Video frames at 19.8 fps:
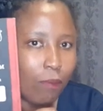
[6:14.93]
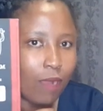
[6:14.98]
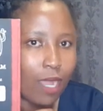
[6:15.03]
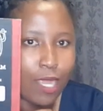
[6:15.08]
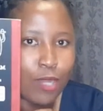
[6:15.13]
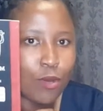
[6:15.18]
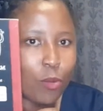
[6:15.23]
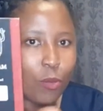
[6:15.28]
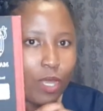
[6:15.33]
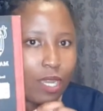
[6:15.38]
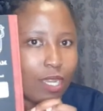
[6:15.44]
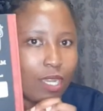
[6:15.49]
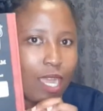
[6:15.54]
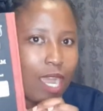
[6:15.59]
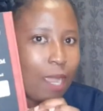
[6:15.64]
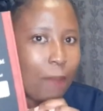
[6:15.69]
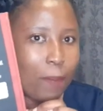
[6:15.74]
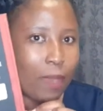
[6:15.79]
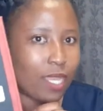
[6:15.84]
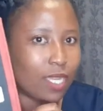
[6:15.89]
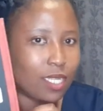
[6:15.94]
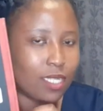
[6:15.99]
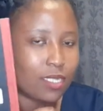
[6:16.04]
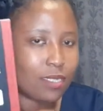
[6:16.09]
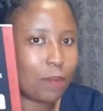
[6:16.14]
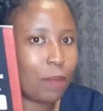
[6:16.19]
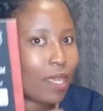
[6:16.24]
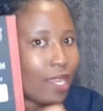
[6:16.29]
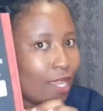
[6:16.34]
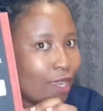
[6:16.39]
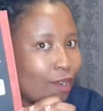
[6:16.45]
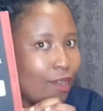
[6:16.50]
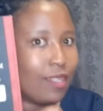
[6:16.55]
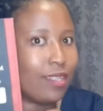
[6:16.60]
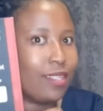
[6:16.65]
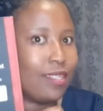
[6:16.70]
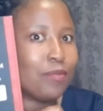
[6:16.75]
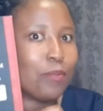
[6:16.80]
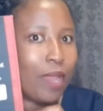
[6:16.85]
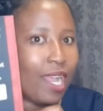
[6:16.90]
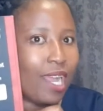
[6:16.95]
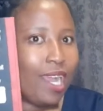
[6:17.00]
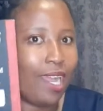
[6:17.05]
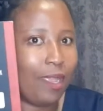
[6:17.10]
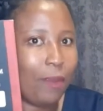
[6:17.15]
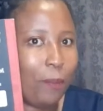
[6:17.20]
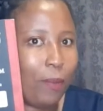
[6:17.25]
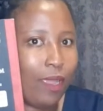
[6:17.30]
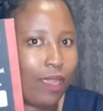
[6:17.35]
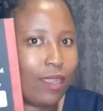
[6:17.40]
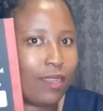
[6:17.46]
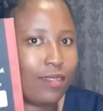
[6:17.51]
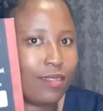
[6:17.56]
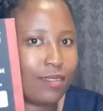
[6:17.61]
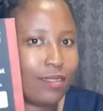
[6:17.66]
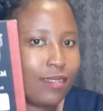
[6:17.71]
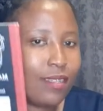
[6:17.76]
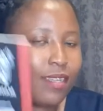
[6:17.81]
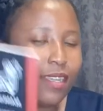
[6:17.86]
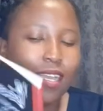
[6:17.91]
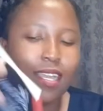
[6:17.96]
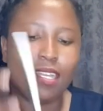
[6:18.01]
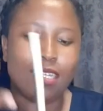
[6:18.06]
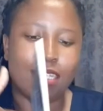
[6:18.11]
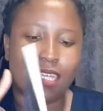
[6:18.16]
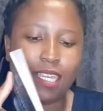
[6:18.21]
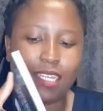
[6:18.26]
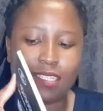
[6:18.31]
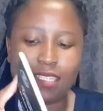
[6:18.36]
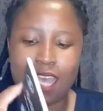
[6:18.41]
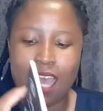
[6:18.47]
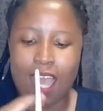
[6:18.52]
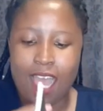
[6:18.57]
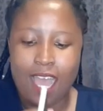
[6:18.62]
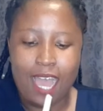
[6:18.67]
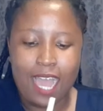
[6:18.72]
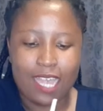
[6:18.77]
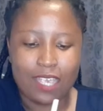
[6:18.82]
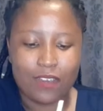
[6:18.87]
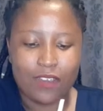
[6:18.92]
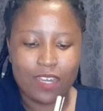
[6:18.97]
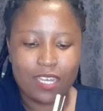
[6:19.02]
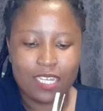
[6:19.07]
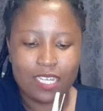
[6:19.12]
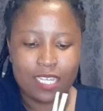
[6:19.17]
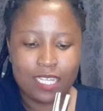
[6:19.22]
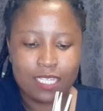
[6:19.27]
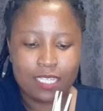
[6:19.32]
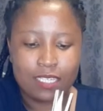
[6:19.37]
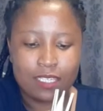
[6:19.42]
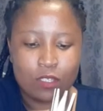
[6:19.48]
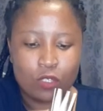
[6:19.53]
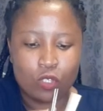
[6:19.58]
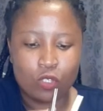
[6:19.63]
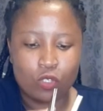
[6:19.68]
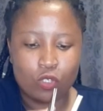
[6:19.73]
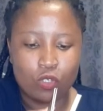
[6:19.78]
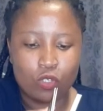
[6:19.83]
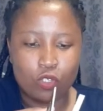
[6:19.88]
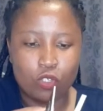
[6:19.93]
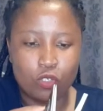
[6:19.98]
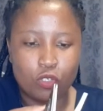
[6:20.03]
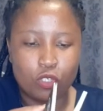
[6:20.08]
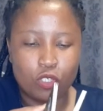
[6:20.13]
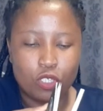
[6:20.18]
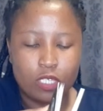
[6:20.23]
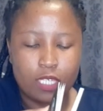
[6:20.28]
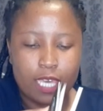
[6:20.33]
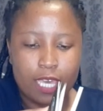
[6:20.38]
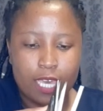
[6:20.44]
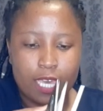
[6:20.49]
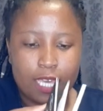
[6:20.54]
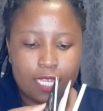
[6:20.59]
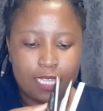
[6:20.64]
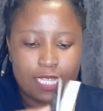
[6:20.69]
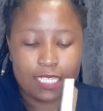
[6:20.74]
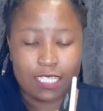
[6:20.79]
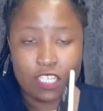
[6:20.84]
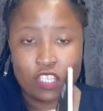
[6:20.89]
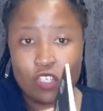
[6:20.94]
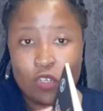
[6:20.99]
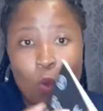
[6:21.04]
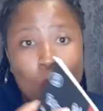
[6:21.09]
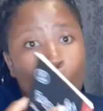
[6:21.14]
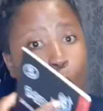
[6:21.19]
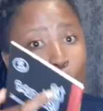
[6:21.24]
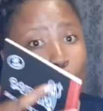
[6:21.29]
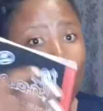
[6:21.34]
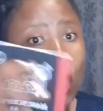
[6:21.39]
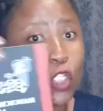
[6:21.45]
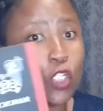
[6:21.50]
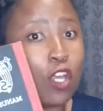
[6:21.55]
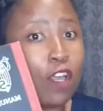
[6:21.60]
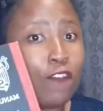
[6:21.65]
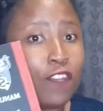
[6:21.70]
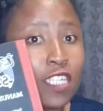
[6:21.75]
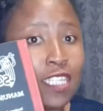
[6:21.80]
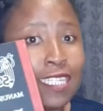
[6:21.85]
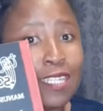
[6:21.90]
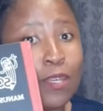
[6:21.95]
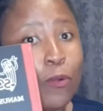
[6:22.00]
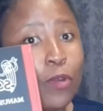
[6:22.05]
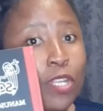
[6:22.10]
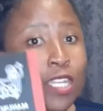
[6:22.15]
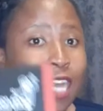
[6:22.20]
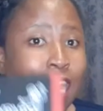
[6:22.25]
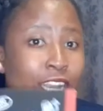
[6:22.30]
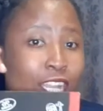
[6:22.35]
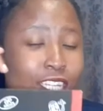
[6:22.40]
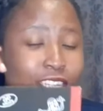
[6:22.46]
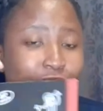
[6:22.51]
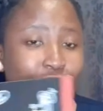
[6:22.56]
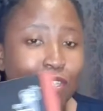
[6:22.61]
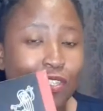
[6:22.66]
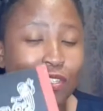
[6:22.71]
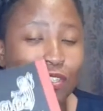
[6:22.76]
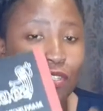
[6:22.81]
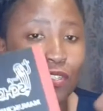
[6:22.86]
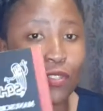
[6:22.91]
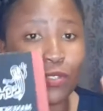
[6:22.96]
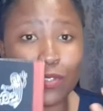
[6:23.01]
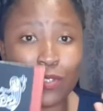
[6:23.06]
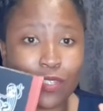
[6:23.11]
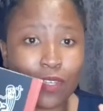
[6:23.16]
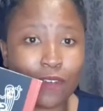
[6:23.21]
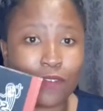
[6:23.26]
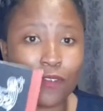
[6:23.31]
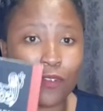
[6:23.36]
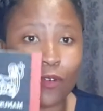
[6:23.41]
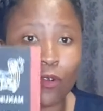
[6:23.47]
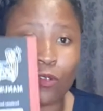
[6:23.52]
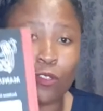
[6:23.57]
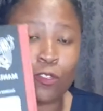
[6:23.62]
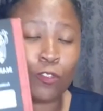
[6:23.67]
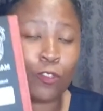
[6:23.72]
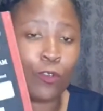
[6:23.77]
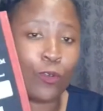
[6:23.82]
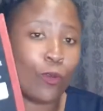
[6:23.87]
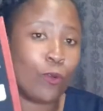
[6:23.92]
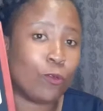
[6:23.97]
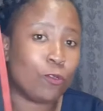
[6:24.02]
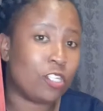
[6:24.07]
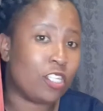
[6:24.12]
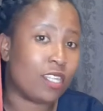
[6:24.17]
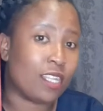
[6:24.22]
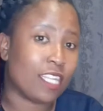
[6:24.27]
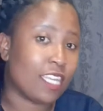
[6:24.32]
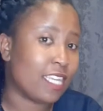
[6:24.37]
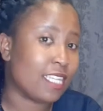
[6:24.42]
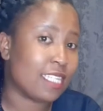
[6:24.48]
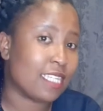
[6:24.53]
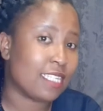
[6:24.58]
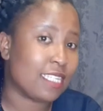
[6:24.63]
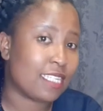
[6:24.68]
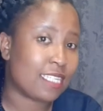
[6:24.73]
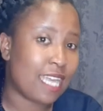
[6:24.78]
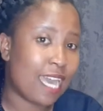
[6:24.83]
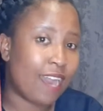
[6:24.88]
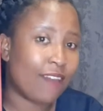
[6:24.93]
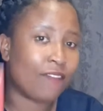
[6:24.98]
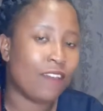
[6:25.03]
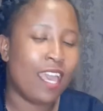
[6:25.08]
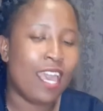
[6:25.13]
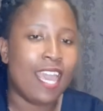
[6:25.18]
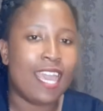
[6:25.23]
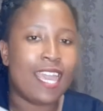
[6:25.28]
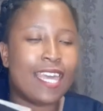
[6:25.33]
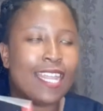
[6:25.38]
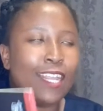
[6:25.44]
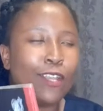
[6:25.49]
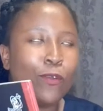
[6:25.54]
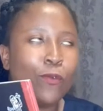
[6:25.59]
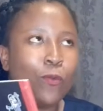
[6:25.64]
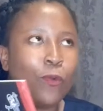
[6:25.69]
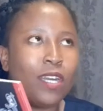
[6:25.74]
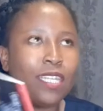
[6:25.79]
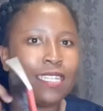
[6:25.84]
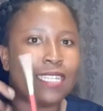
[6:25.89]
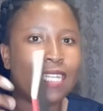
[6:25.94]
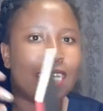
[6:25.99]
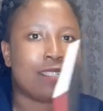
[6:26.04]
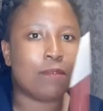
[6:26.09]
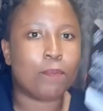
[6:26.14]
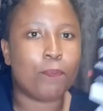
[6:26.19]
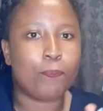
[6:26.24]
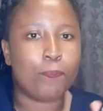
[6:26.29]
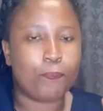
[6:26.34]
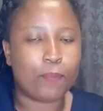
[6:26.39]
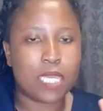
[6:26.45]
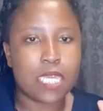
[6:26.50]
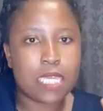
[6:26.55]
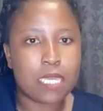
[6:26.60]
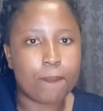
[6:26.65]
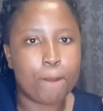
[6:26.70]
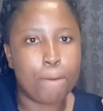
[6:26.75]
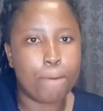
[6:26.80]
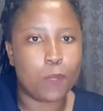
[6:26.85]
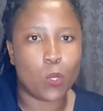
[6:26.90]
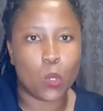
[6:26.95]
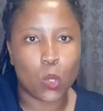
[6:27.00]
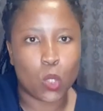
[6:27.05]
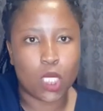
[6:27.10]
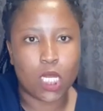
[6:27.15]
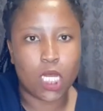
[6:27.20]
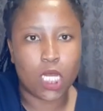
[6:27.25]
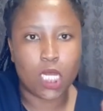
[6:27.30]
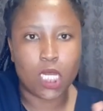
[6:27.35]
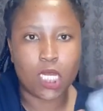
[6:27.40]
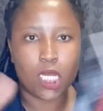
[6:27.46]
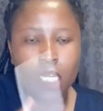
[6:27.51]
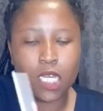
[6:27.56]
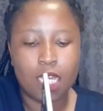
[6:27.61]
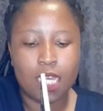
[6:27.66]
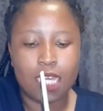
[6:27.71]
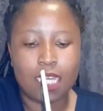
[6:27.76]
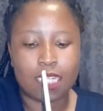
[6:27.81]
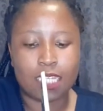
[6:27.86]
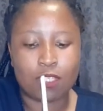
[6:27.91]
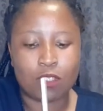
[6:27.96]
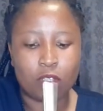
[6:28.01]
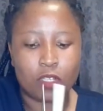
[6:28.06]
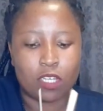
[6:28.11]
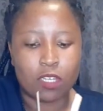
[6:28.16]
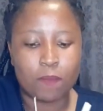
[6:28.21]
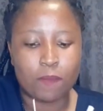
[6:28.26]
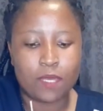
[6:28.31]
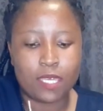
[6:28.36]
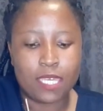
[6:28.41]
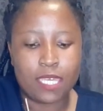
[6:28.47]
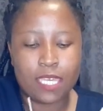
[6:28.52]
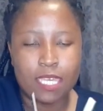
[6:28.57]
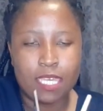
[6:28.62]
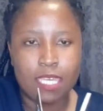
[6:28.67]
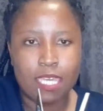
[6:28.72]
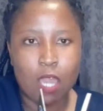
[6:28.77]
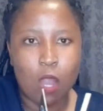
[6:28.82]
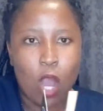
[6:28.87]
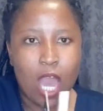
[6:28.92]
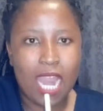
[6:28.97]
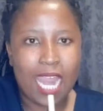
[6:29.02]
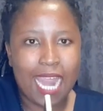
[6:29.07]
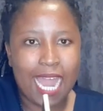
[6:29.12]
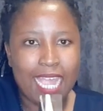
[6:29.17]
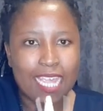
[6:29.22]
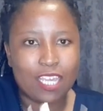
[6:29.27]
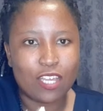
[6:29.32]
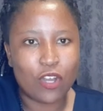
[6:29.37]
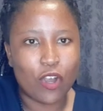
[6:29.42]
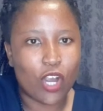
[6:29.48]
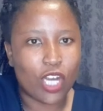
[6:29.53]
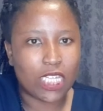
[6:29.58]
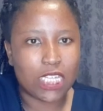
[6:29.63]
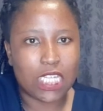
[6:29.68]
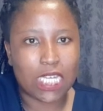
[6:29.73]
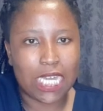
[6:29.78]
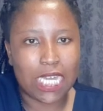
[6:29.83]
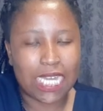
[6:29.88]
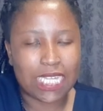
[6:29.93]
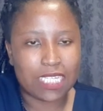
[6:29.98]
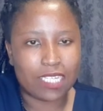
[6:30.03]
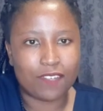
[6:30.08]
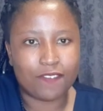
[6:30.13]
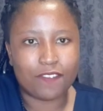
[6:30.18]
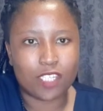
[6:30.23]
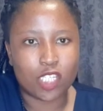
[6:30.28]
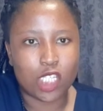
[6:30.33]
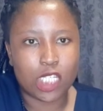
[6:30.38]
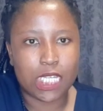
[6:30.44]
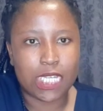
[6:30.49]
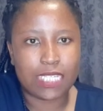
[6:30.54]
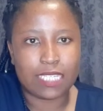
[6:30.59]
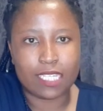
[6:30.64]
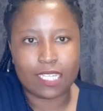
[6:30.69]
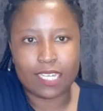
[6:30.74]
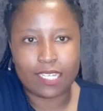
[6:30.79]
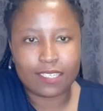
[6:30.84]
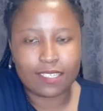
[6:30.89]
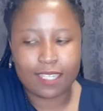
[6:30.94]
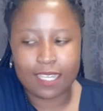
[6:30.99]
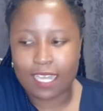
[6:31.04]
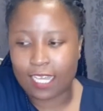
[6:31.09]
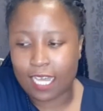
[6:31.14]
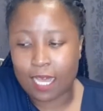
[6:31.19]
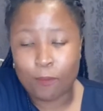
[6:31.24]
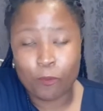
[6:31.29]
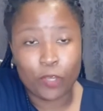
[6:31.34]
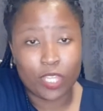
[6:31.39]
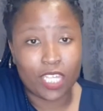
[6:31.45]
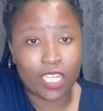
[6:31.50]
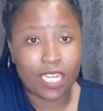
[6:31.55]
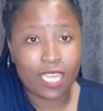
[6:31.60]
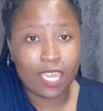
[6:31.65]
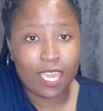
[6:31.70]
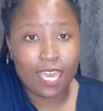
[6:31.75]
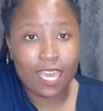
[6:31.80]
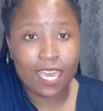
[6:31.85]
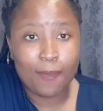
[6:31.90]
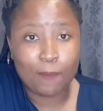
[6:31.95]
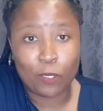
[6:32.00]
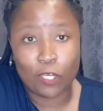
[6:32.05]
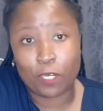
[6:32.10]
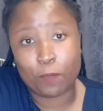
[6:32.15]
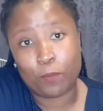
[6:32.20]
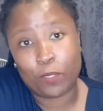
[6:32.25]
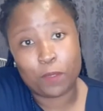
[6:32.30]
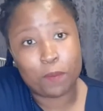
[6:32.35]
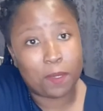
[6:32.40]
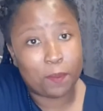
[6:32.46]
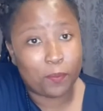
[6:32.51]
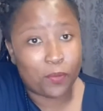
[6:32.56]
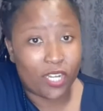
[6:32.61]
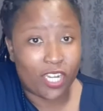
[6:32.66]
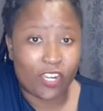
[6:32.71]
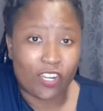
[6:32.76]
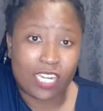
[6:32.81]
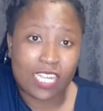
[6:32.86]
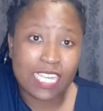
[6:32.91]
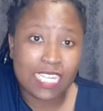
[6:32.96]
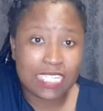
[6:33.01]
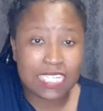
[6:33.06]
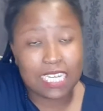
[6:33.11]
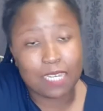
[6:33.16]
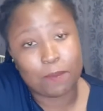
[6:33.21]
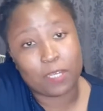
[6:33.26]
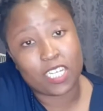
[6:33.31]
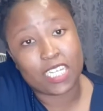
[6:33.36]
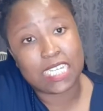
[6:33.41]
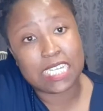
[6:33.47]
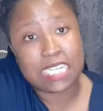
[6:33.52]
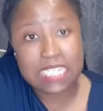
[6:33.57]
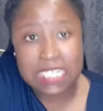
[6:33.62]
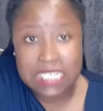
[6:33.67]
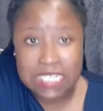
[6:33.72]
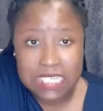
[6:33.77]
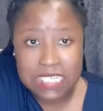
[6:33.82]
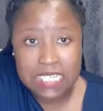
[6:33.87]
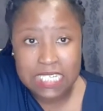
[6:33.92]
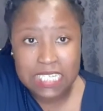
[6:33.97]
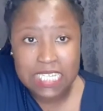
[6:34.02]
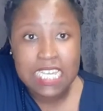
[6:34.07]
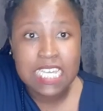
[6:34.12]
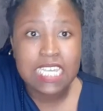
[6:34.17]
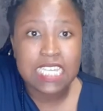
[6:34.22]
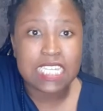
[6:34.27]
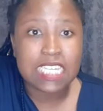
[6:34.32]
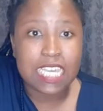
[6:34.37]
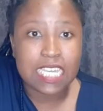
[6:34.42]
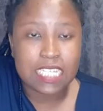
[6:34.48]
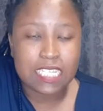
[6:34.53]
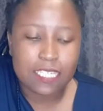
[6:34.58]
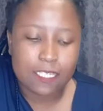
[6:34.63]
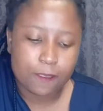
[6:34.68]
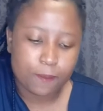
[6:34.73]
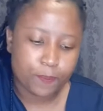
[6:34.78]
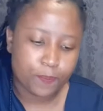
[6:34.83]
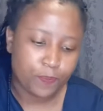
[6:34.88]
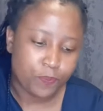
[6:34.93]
I don't know what an iPad is, but I call it my iPad. Yes. I carried this to the dissection hall because obviously they won't allow you to use your phone to note things and stuff. And I don't want that big book that's going to be lying on the cadaver. And the next thing I come with it here, I'm going to put my bread on it and I'm going to eat. Yes.